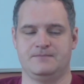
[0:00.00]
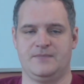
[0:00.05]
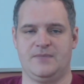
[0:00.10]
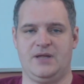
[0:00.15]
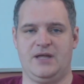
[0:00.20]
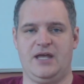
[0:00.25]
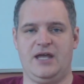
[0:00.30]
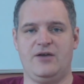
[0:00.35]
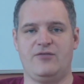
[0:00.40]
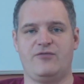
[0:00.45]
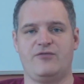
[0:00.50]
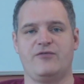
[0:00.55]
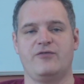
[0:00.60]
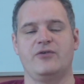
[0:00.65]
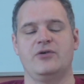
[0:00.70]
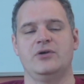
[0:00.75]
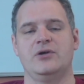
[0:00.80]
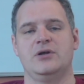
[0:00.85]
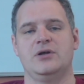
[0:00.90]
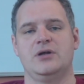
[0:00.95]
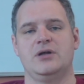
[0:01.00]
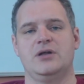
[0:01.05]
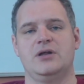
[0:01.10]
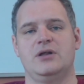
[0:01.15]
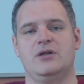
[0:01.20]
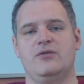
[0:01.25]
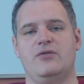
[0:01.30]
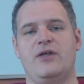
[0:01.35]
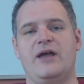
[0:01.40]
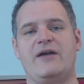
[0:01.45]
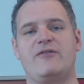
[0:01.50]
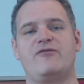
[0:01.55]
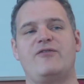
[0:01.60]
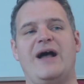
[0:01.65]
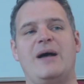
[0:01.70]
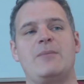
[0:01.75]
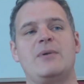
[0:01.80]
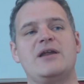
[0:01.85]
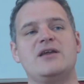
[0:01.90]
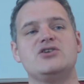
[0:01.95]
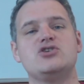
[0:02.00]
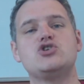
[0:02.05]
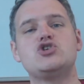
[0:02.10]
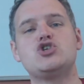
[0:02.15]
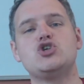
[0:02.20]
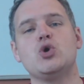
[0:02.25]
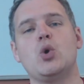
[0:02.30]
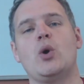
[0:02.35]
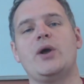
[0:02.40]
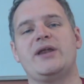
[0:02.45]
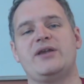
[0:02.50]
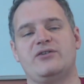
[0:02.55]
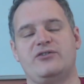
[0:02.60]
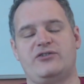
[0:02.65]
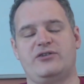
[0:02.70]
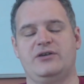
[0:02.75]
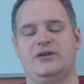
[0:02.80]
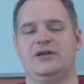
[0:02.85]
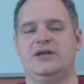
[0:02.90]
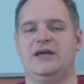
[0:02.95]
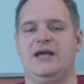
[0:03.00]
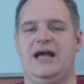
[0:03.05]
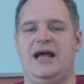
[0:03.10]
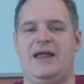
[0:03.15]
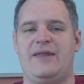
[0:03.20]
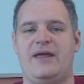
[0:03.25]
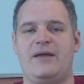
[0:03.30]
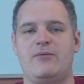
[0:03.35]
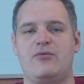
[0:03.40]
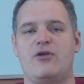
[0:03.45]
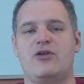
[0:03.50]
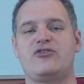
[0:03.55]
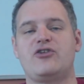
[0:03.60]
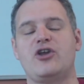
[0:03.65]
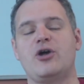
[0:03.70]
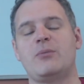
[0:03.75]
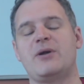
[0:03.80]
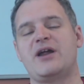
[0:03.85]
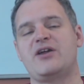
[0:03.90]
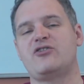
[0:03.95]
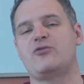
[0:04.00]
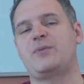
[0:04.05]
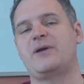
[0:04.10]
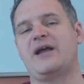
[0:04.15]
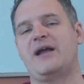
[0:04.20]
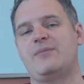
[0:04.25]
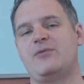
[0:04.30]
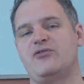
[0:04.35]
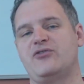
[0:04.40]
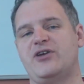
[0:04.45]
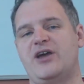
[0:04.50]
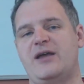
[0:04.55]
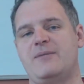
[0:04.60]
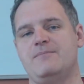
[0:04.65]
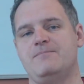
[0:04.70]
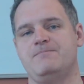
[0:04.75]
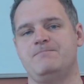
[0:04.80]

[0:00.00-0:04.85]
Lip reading: if their families joined and the denominators became the same.